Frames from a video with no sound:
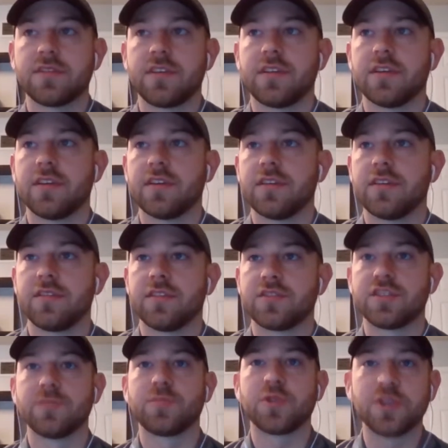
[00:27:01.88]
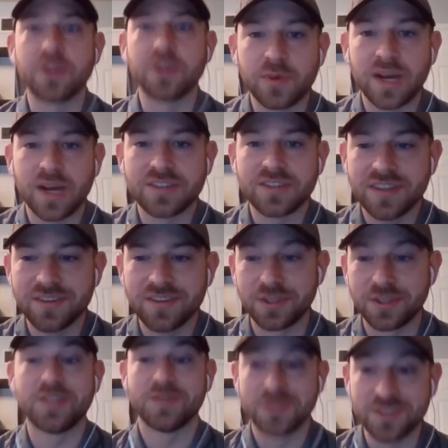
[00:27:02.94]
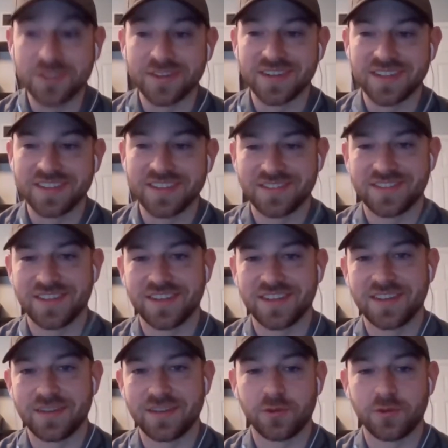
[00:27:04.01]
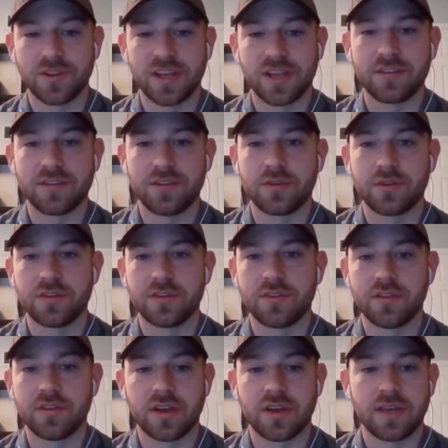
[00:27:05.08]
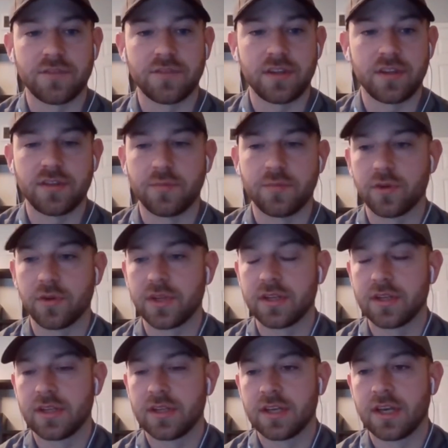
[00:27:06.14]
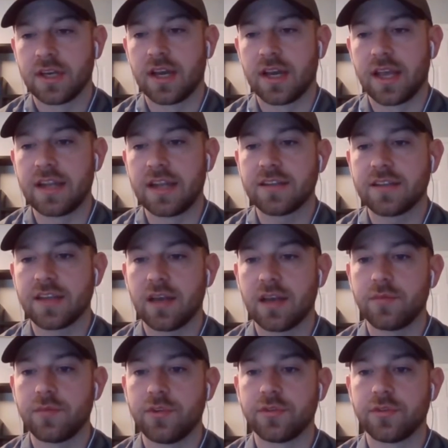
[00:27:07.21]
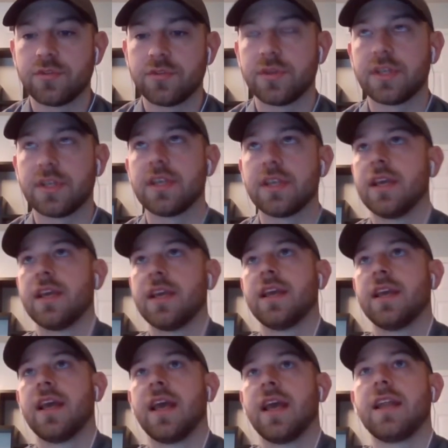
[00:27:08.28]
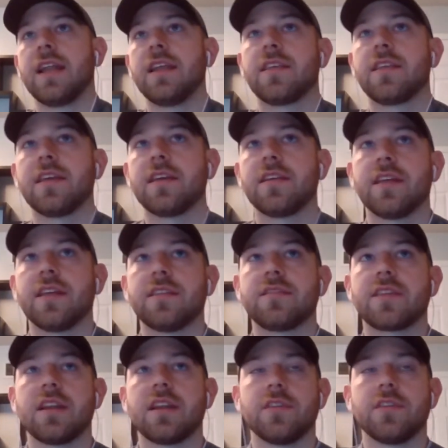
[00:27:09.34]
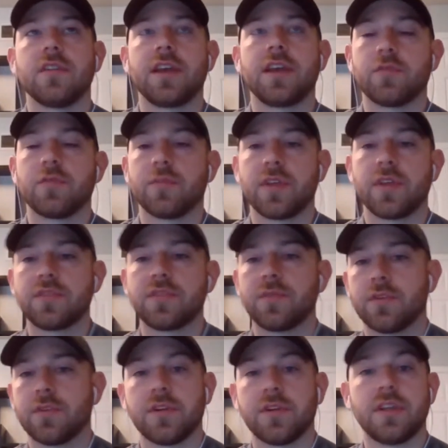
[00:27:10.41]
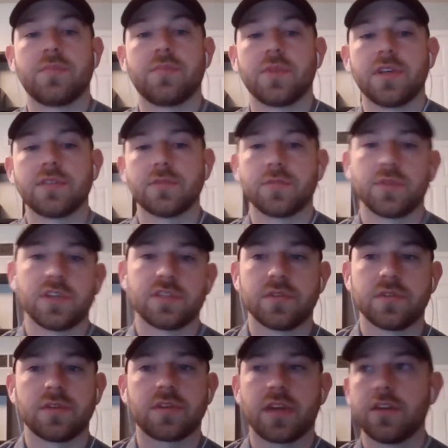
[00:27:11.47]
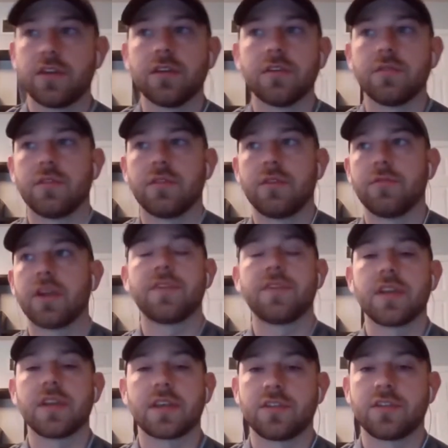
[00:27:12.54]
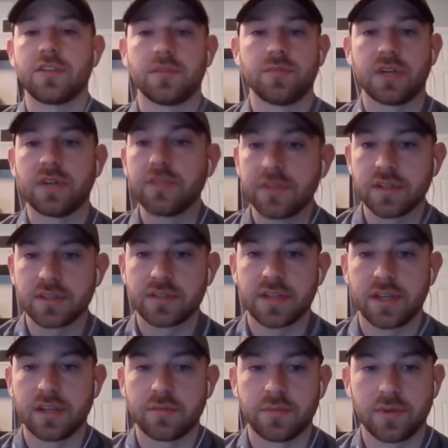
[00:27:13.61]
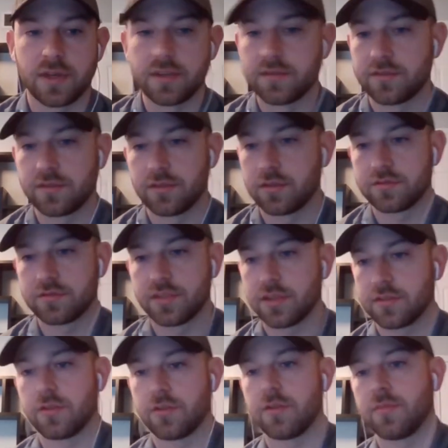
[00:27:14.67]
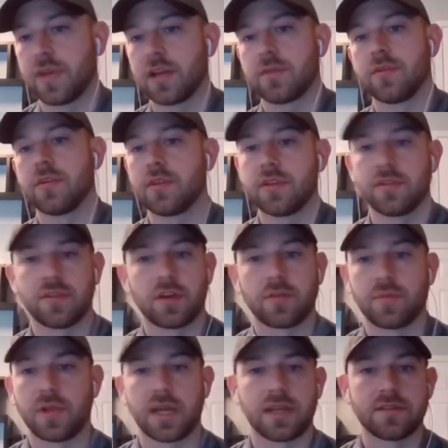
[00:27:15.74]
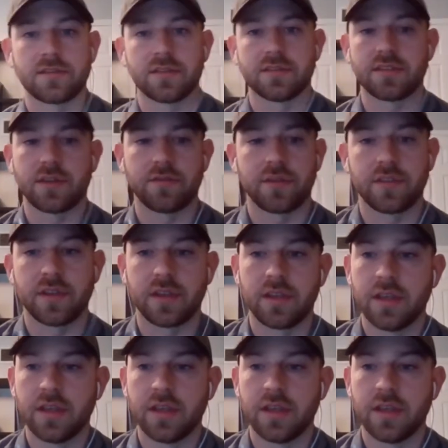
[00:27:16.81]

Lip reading: the simpler your project or easier it is, the more likely you can have an easy permit. Anytime you're doing anything that's kind of a like replacement or an in-place replacement, okay, you're renovating a kitchen, but everything's staying in place. Sinks going back where it is, all appliances and everything.